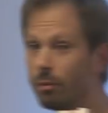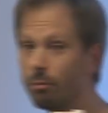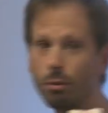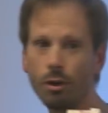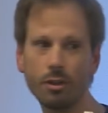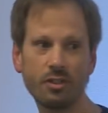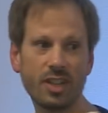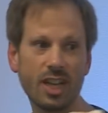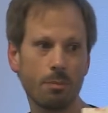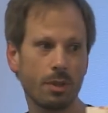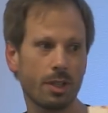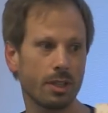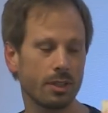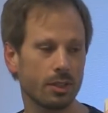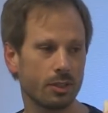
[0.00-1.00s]

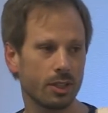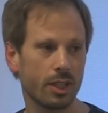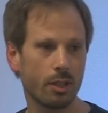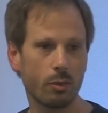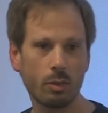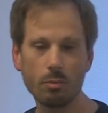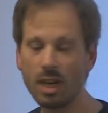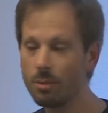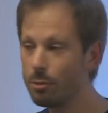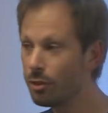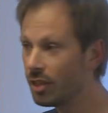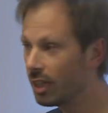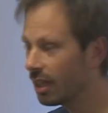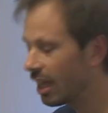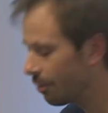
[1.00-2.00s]
prototyping together with Mind Music
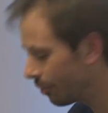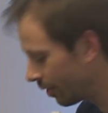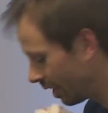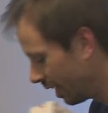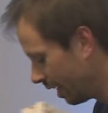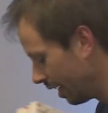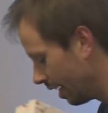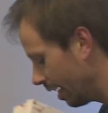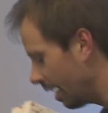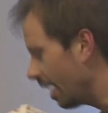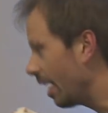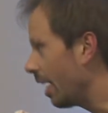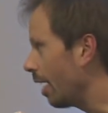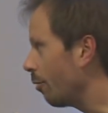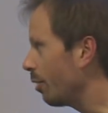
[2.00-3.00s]
Labs.
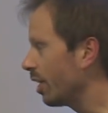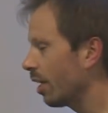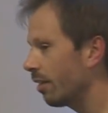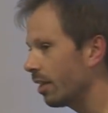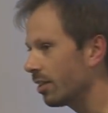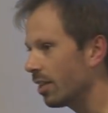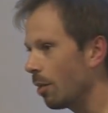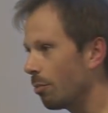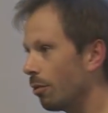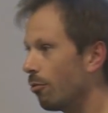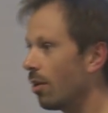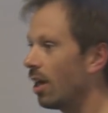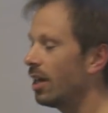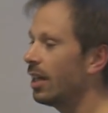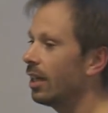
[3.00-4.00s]
Uh, we got this up and
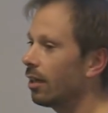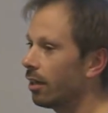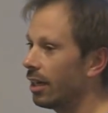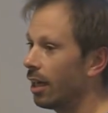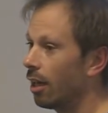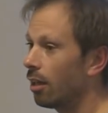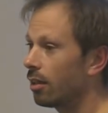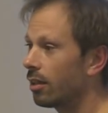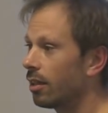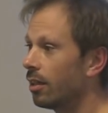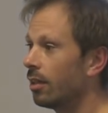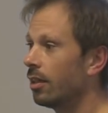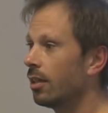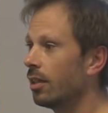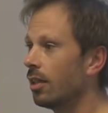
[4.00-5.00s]
running on ELK,
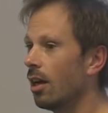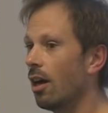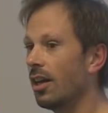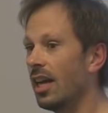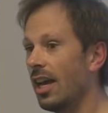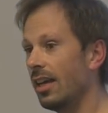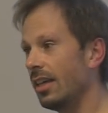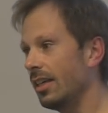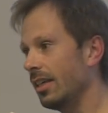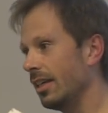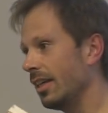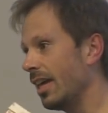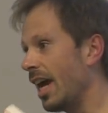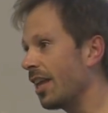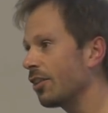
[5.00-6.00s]
on uh,
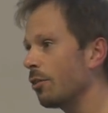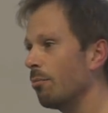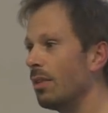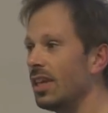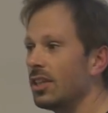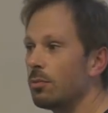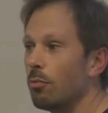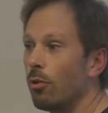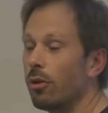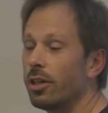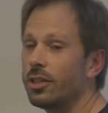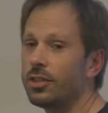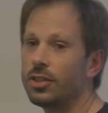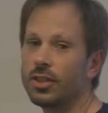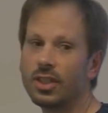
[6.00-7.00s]
Atom-based
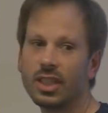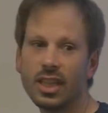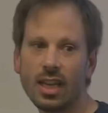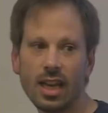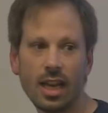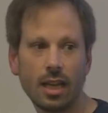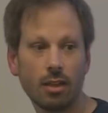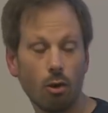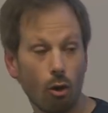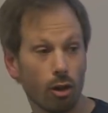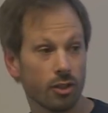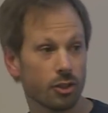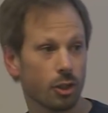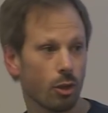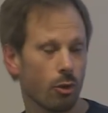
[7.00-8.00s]
boards, and
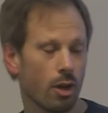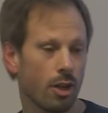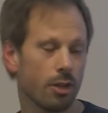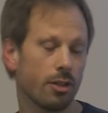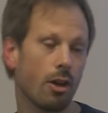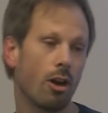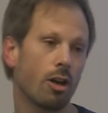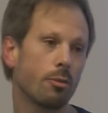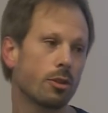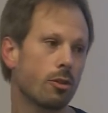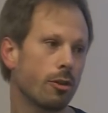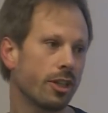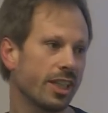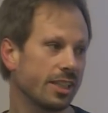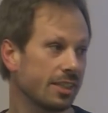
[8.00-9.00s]
also on ARM
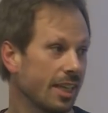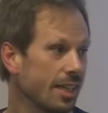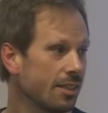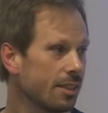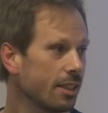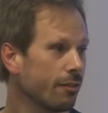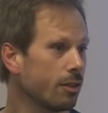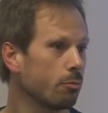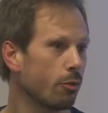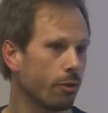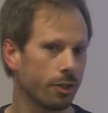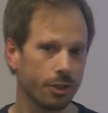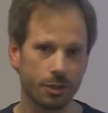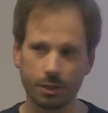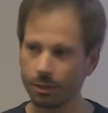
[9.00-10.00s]
Cortex-A7
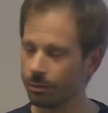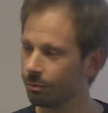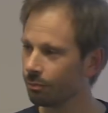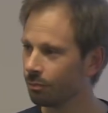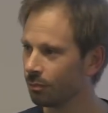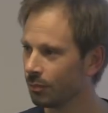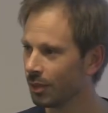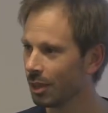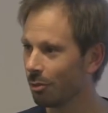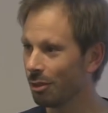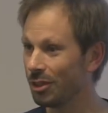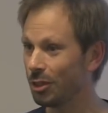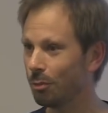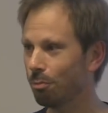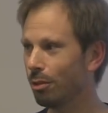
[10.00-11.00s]
boards, which
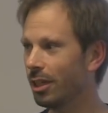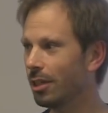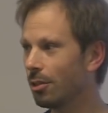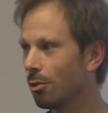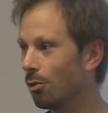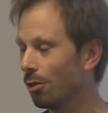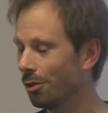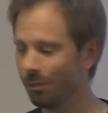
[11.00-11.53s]
is pretty cool.